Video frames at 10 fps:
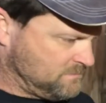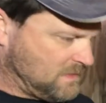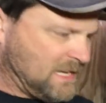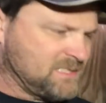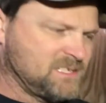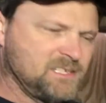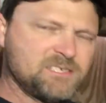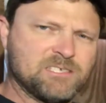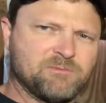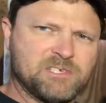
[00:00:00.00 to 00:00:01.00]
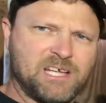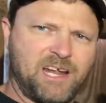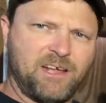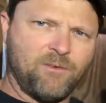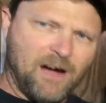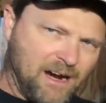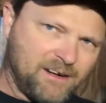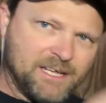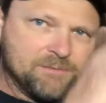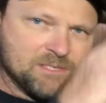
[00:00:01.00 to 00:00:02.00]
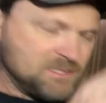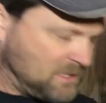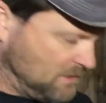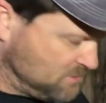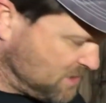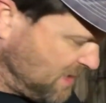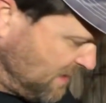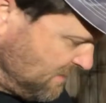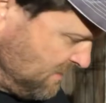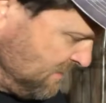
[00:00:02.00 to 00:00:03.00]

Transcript: Like I said, this is a retaining wire, keeps it closed together.